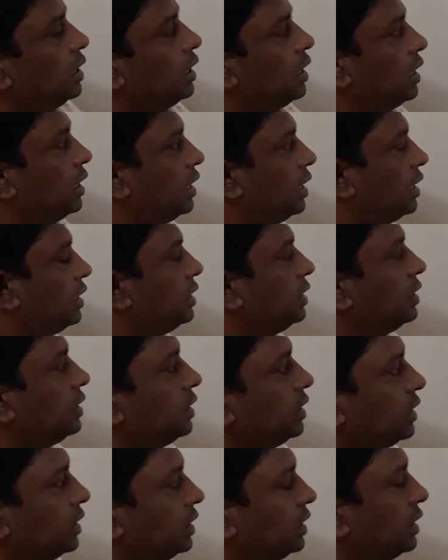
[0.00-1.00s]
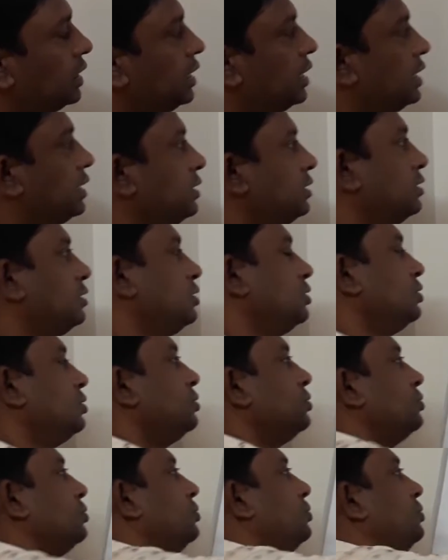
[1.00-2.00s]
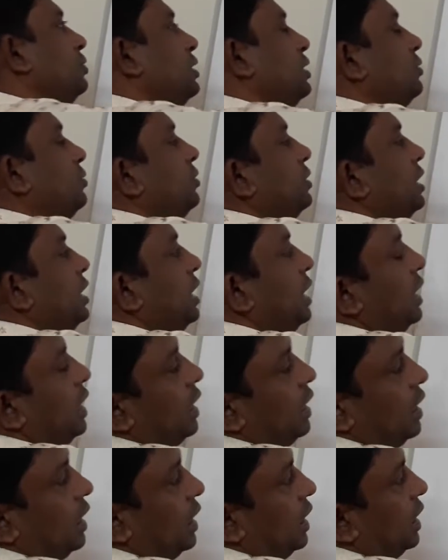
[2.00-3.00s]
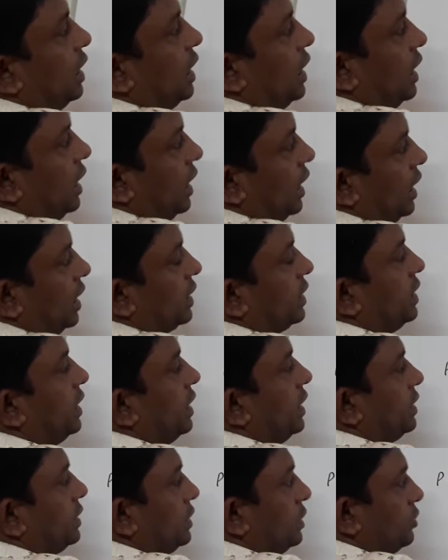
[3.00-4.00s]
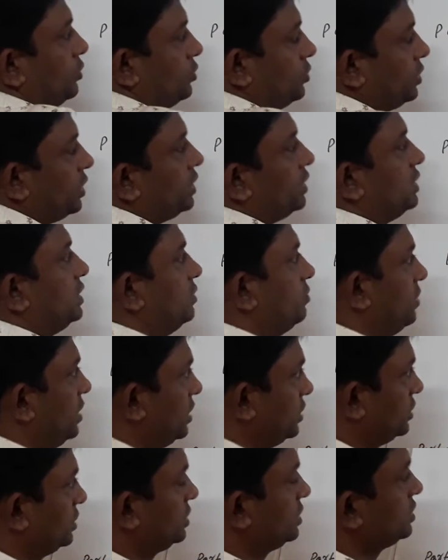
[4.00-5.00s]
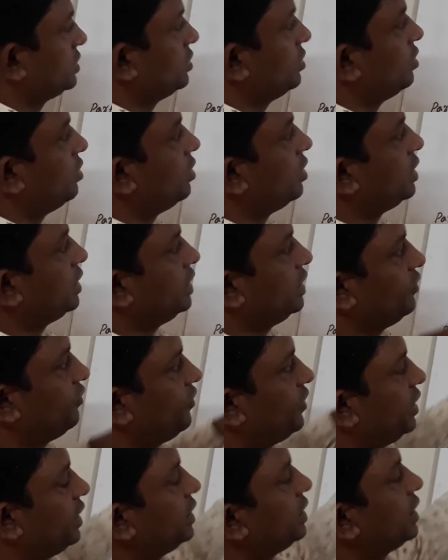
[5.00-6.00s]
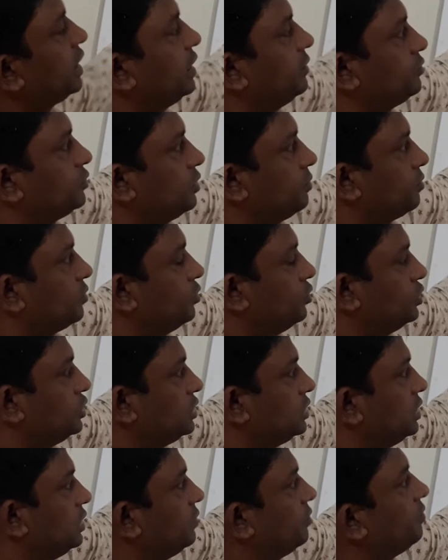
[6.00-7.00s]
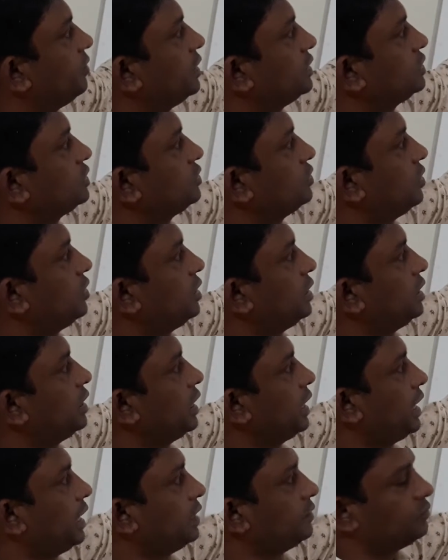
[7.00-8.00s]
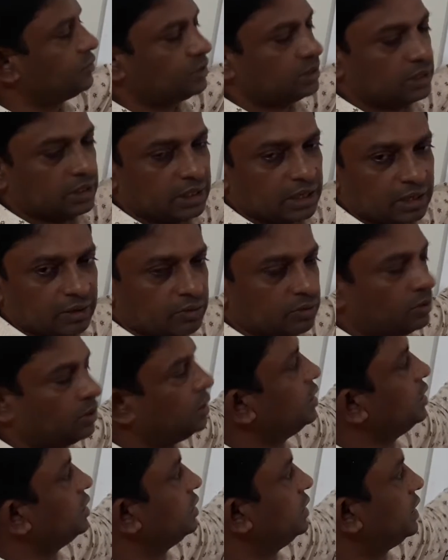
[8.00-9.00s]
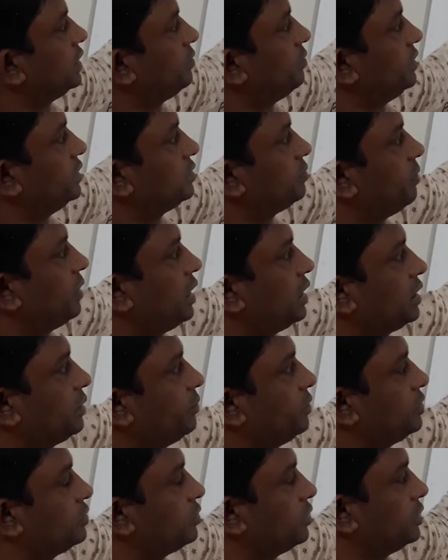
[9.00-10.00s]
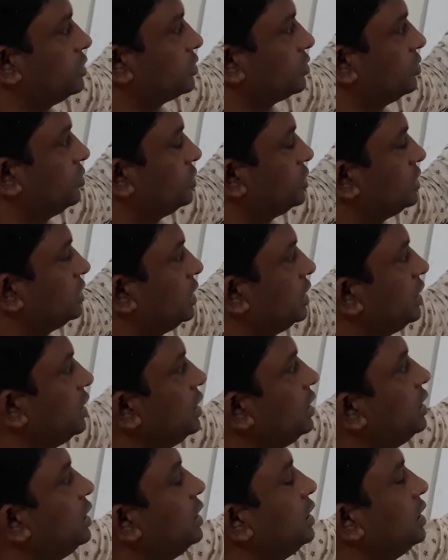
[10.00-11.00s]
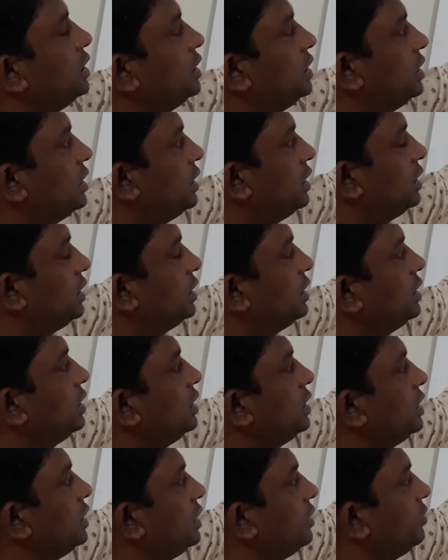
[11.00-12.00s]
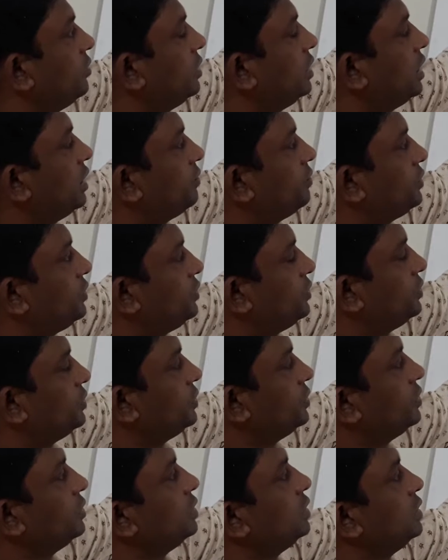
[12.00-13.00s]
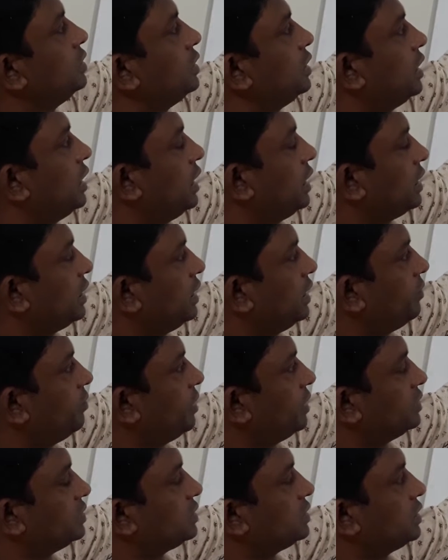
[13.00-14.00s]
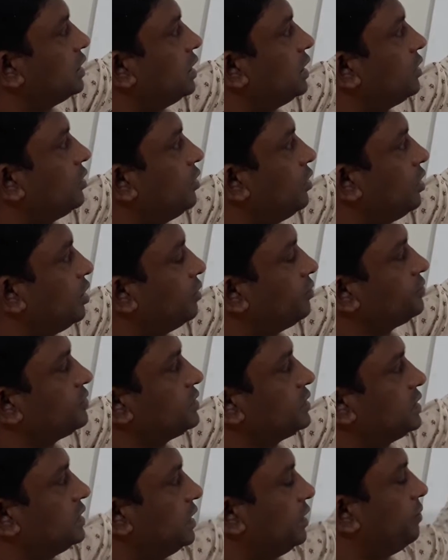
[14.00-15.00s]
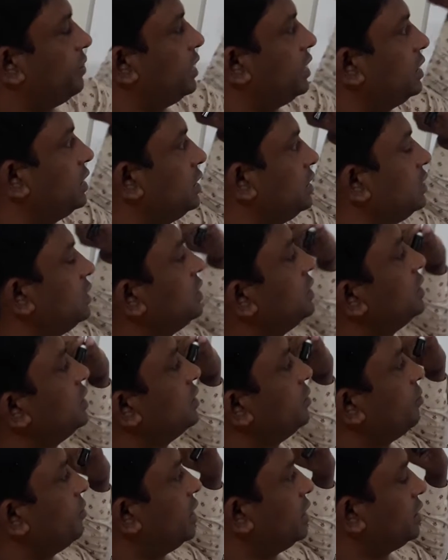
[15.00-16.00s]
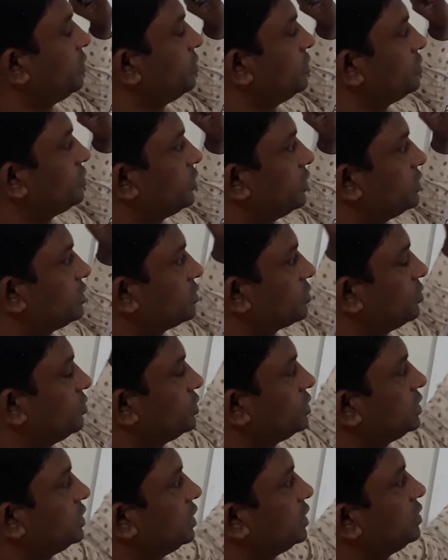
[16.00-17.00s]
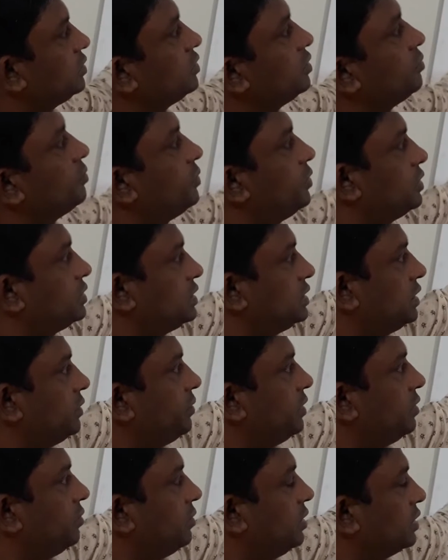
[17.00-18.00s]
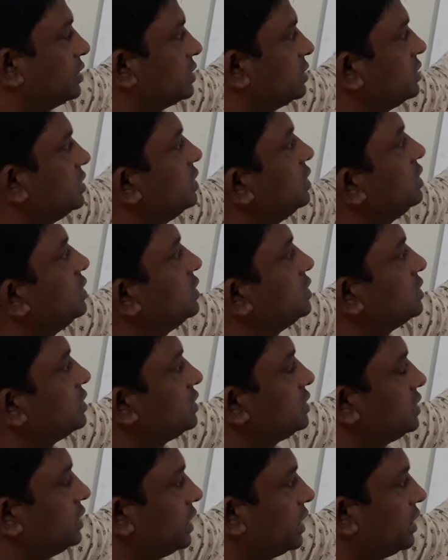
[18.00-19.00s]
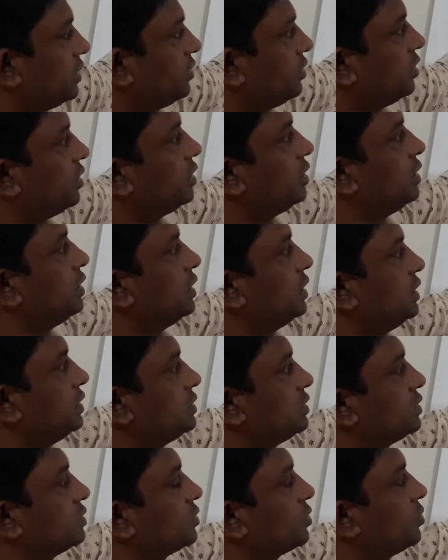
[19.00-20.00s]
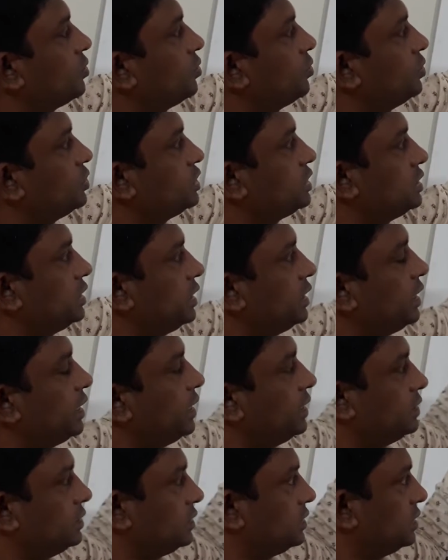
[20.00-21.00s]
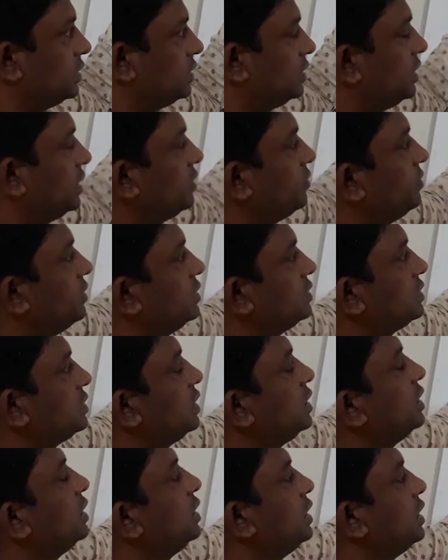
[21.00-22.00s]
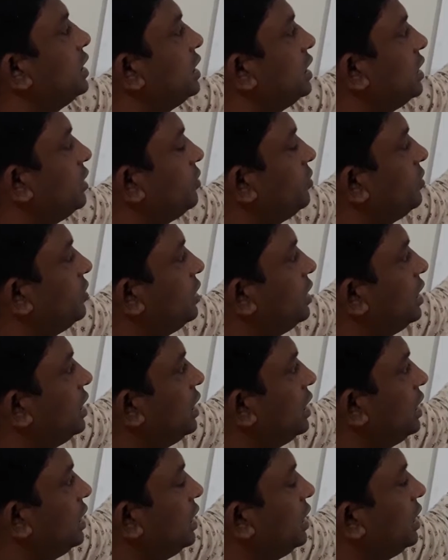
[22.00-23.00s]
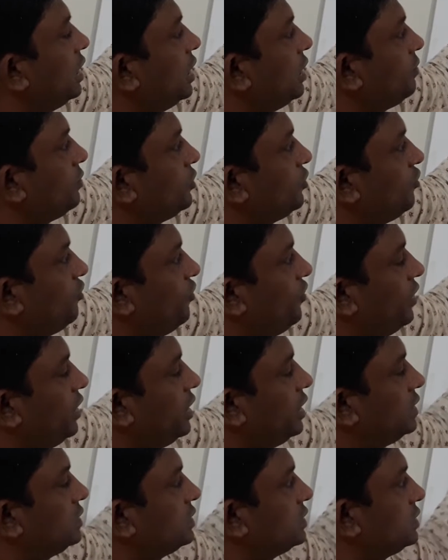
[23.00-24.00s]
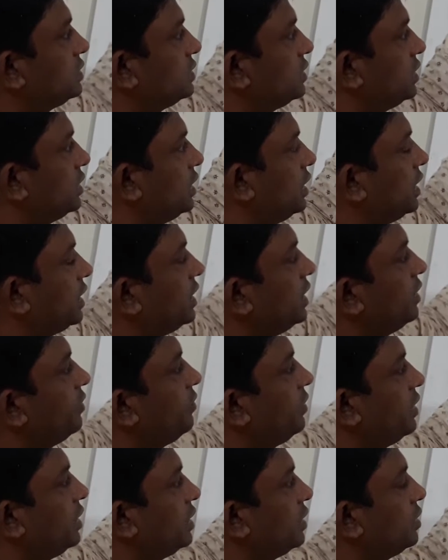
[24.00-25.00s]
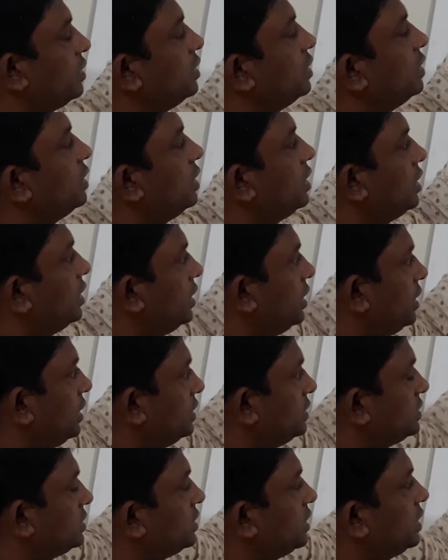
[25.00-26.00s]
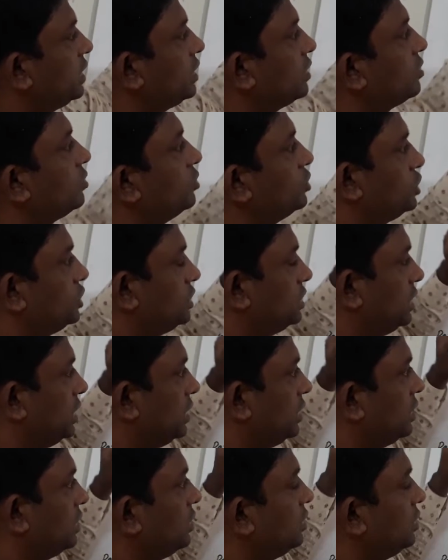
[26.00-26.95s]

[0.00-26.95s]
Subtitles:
And here we will get 20 marks on different types of question. First on MCQ, that means multiple choice question. Here you will have to give answer of 7 multiple choice question for 7 marks. Second one is question answer, that means you will have to face giving answering question.